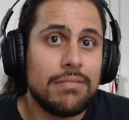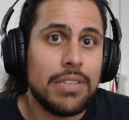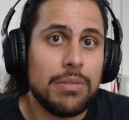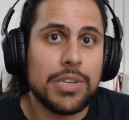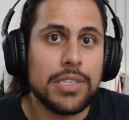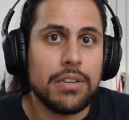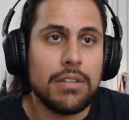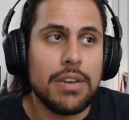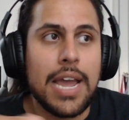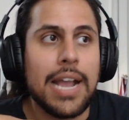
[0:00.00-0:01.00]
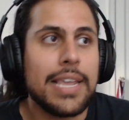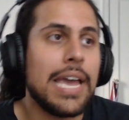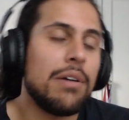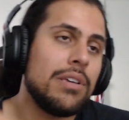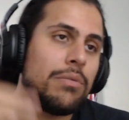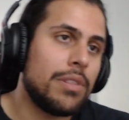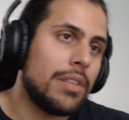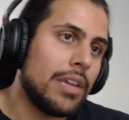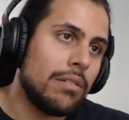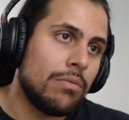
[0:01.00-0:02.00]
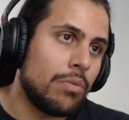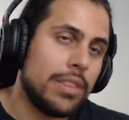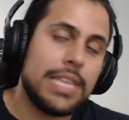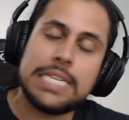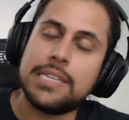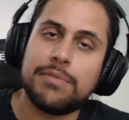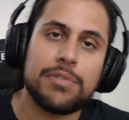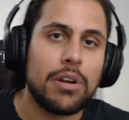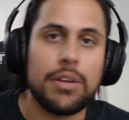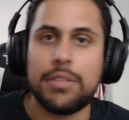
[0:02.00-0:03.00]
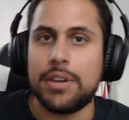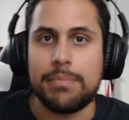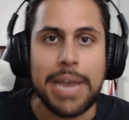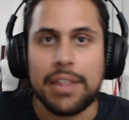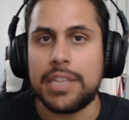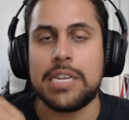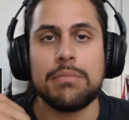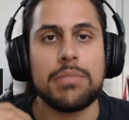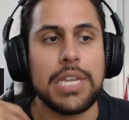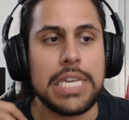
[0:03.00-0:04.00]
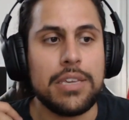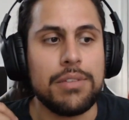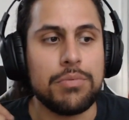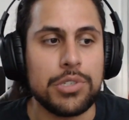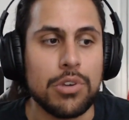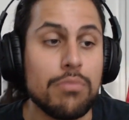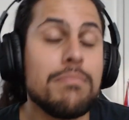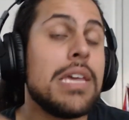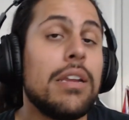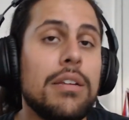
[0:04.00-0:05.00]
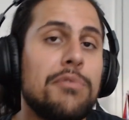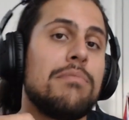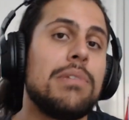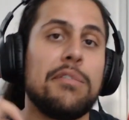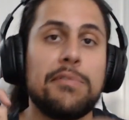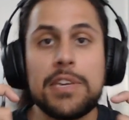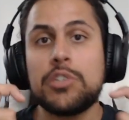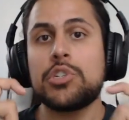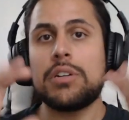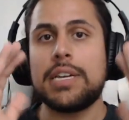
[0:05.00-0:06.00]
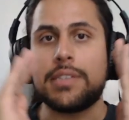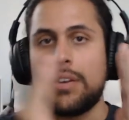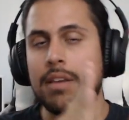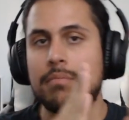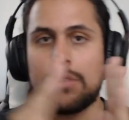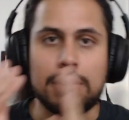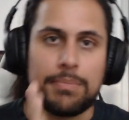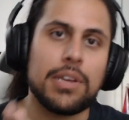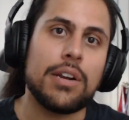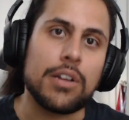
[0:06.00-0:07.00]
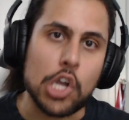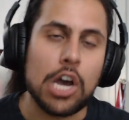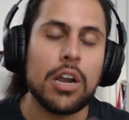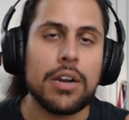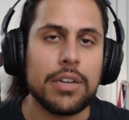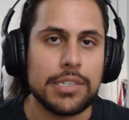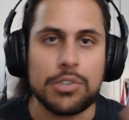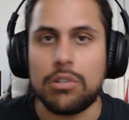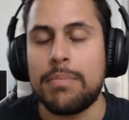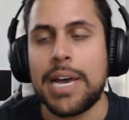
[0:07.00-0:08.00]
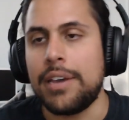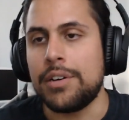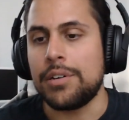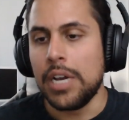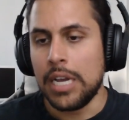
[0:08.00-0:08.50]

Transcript: He wasn't not counted within what they did for all their balloting, but he was omitted from being featured as a number and a player and a card and his whole bio.